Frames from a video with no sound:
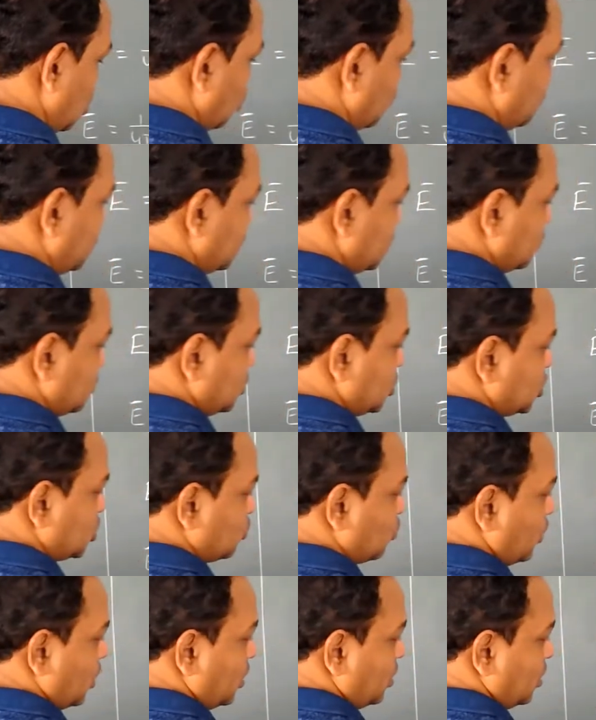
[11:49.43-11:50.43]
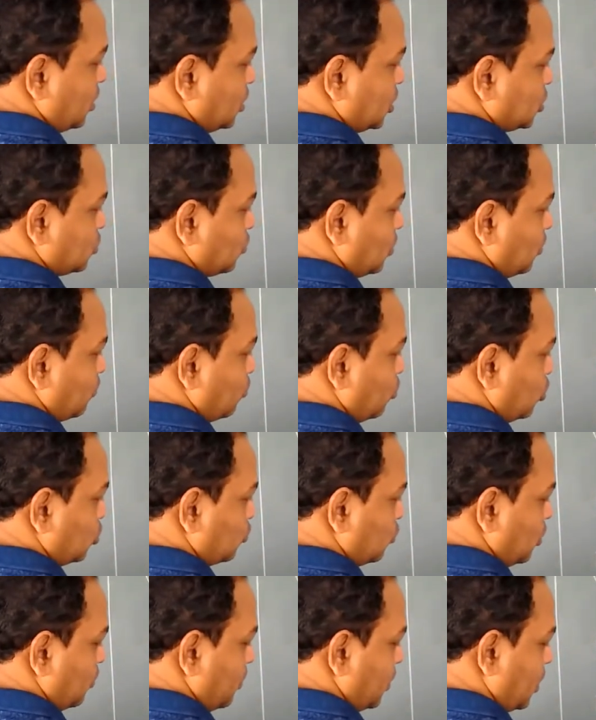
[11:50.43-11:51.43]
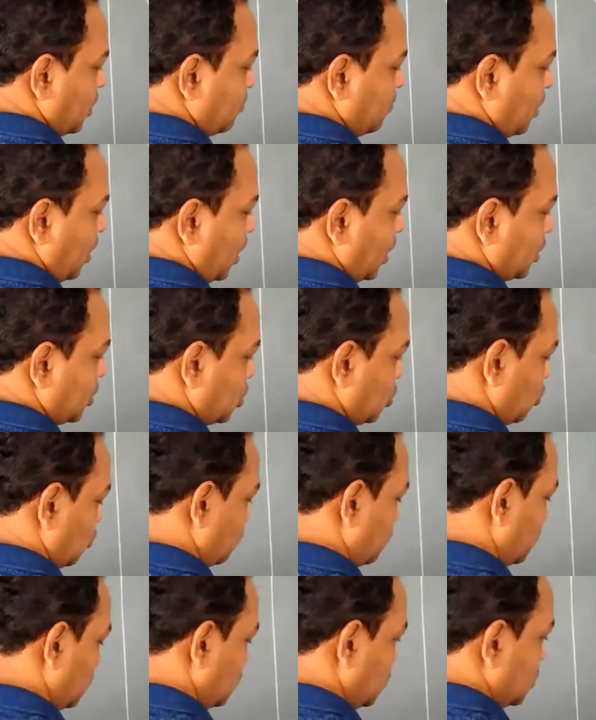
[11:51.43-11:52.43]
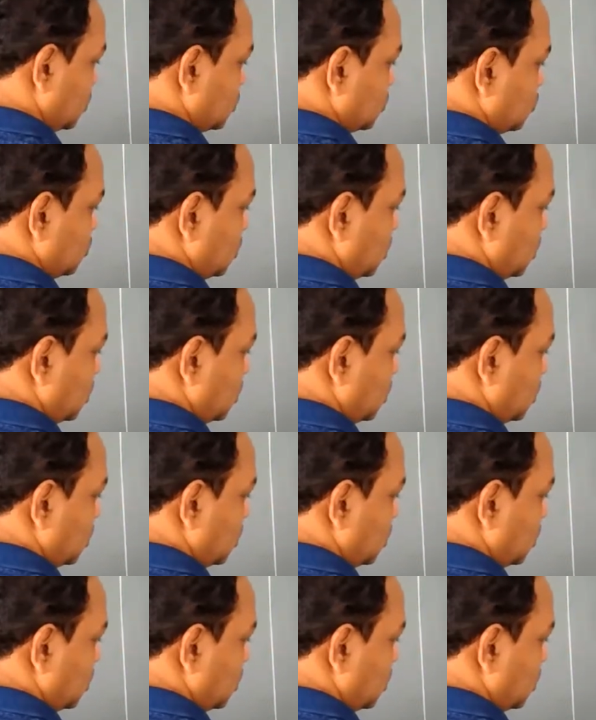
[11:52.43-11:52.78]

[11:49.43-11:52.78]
cube. This way, this one both will become R cube. So